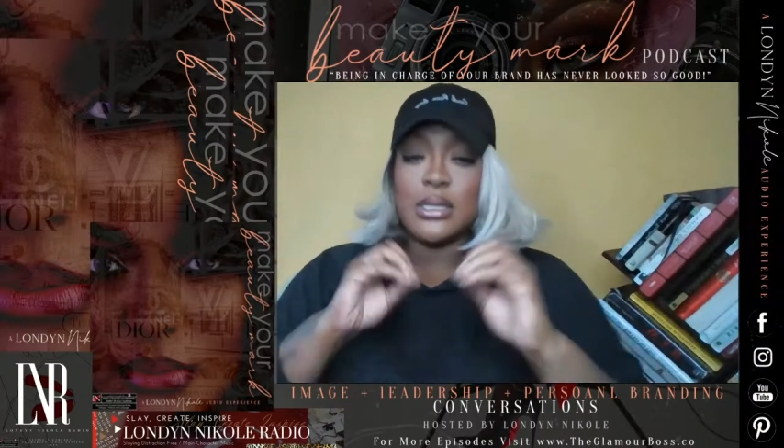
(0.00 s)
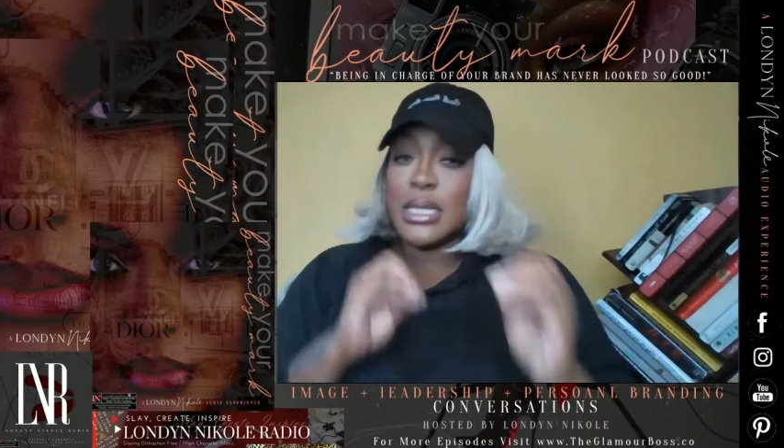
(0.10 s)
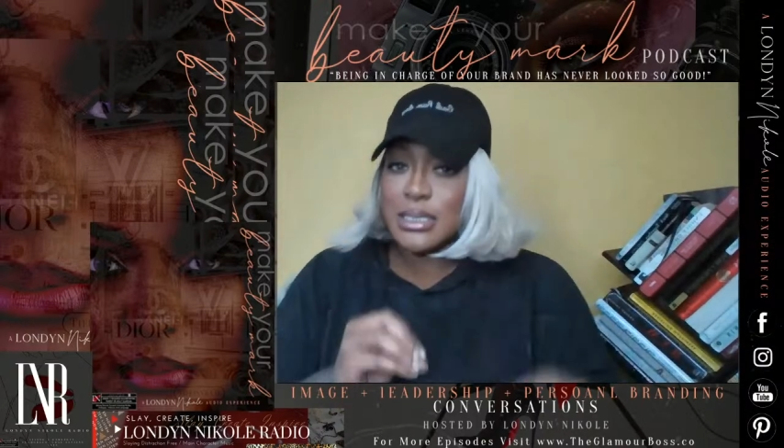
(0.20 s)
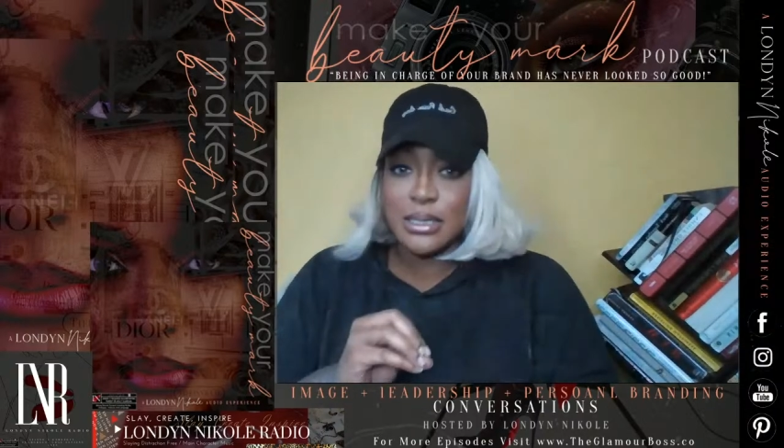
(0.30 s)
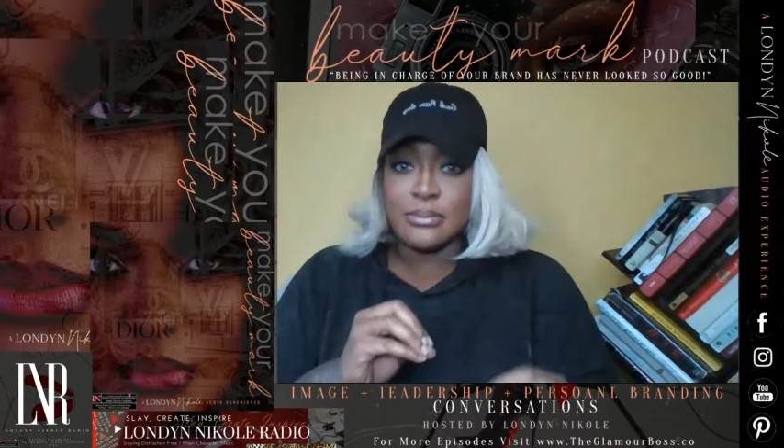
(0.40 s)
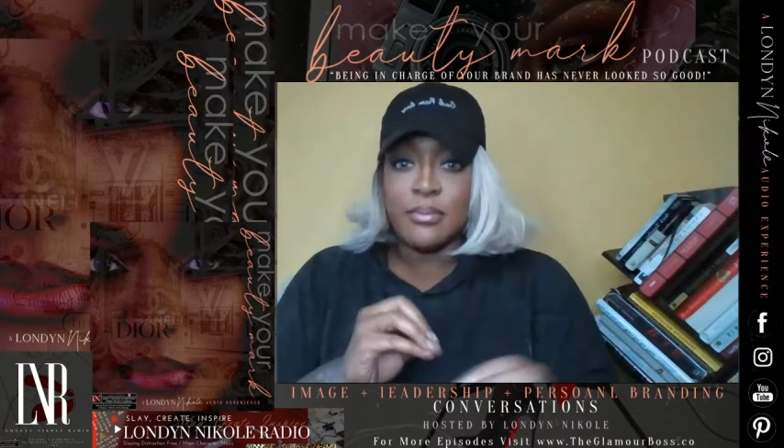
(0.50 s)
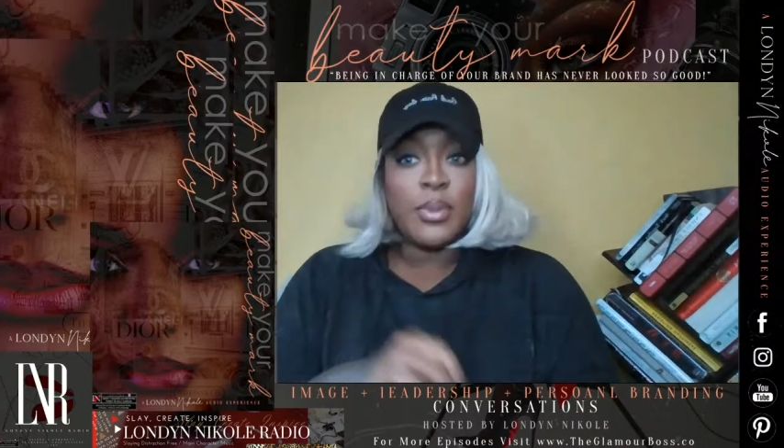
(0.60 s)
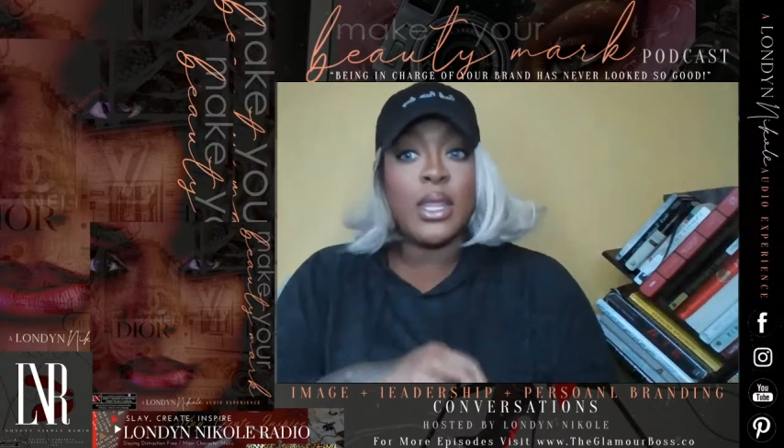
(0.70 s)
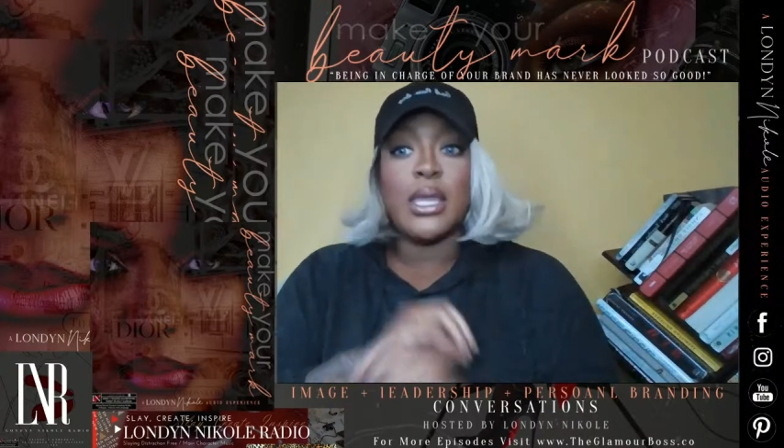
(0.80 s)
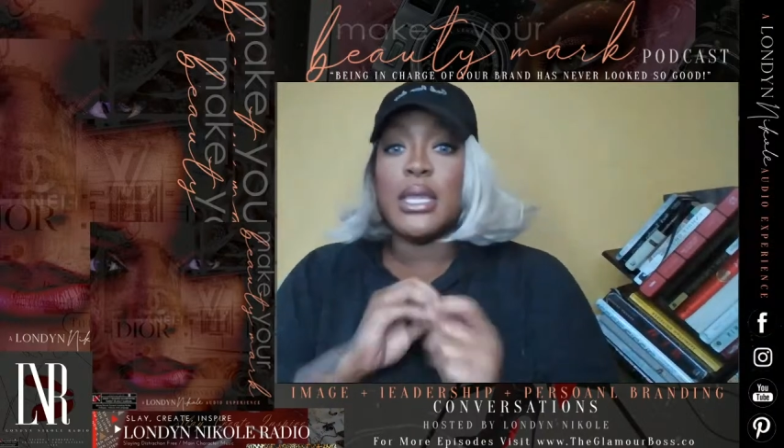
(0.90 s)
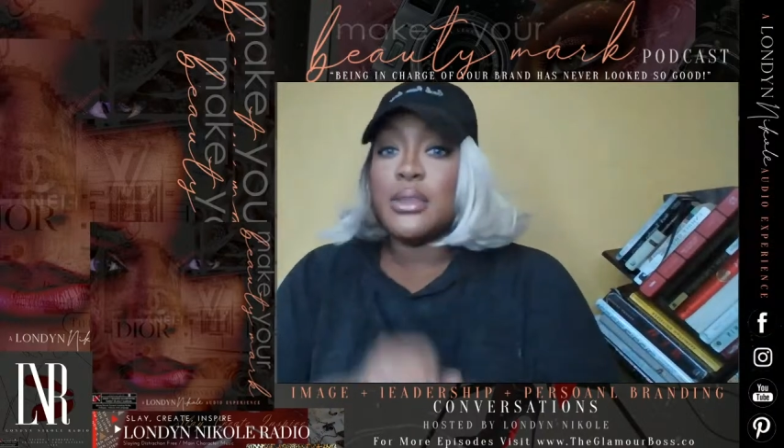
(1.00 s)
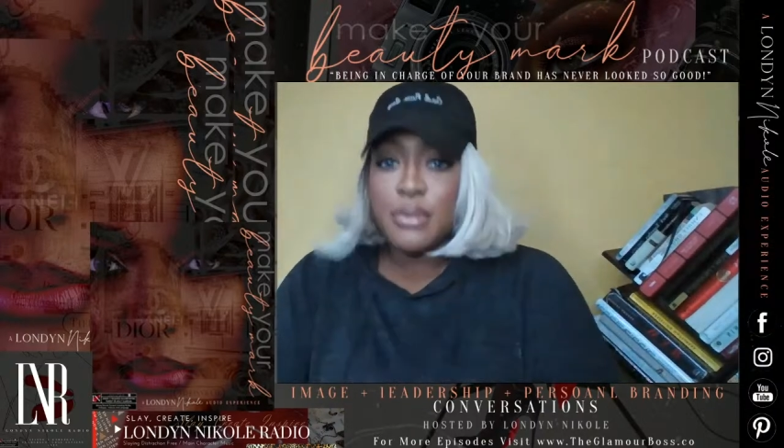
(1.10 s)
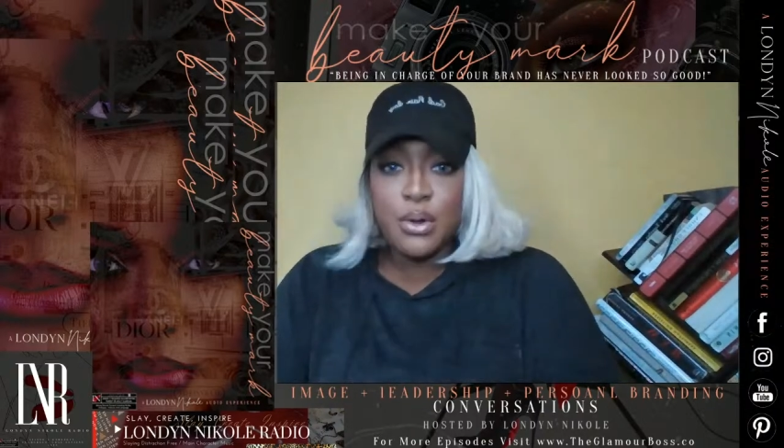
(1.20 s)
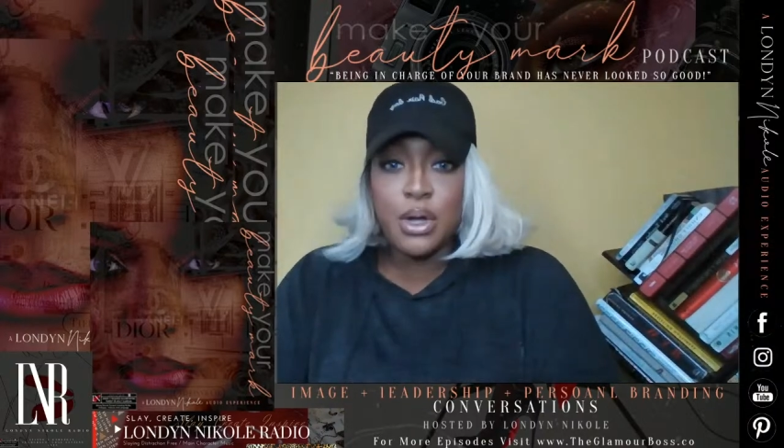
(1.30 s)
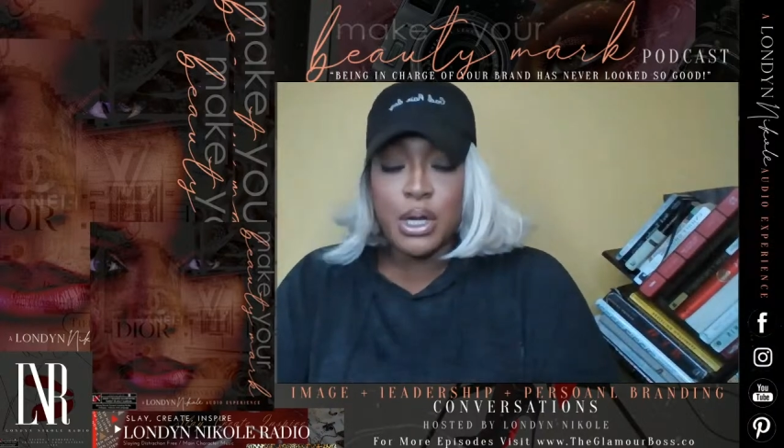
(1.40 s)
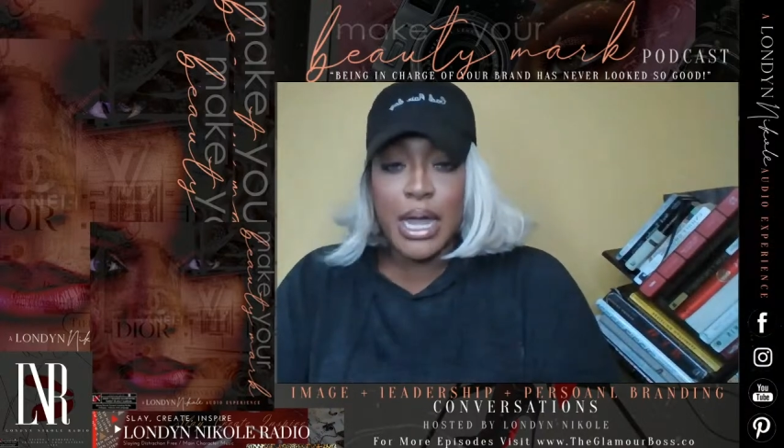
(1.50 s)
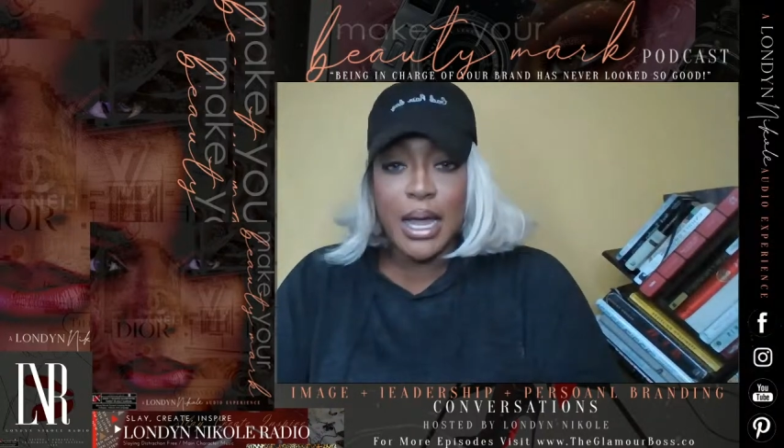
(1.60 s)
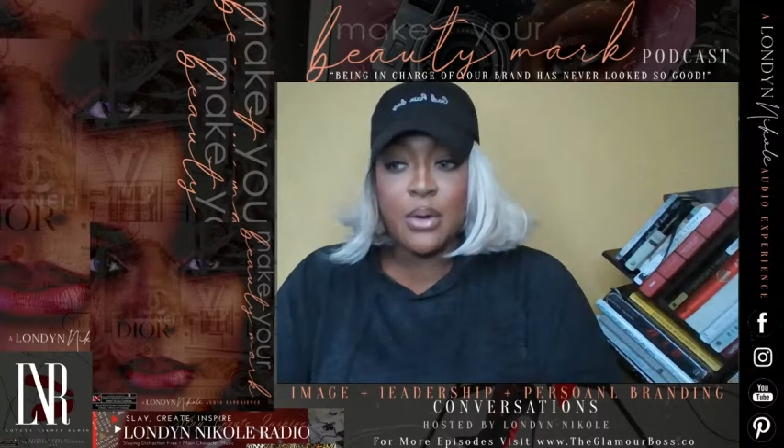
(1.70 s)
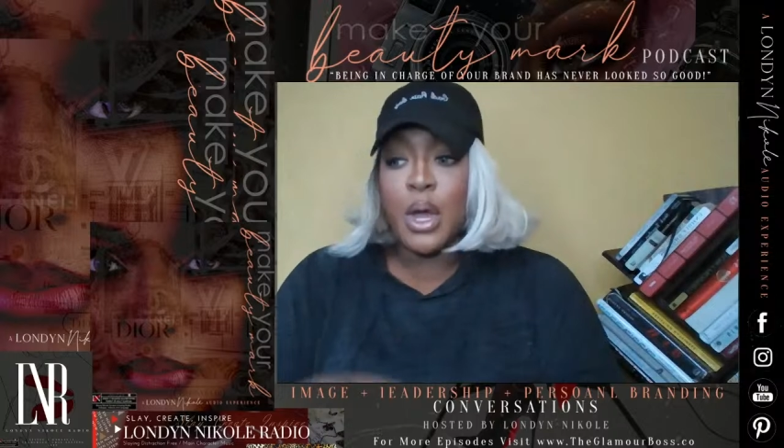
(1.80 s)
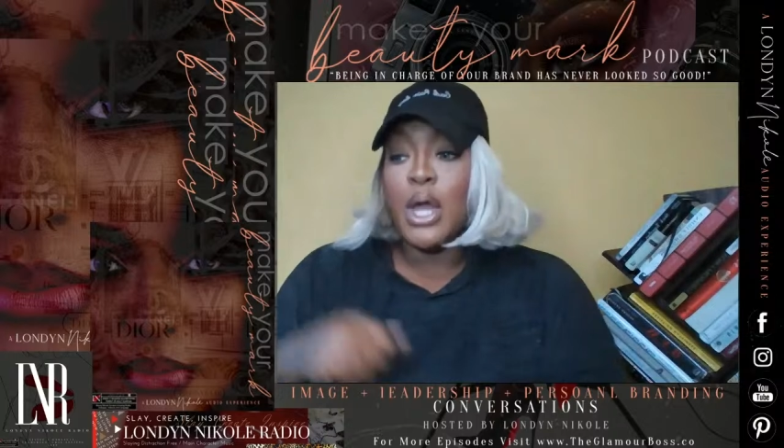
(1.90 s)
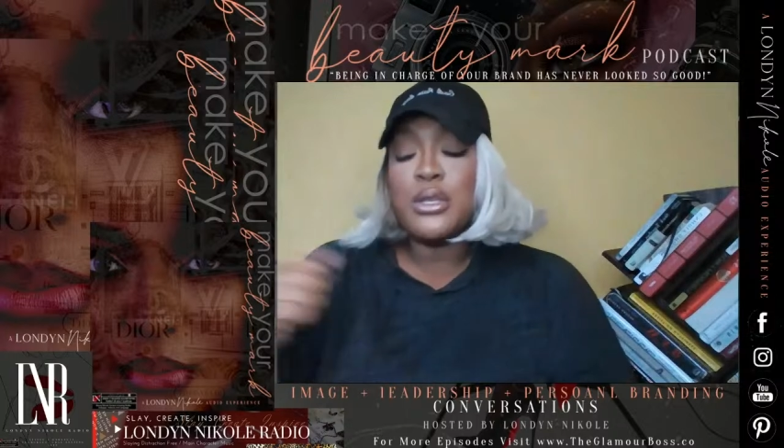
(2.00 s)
Listen, get the recorder out,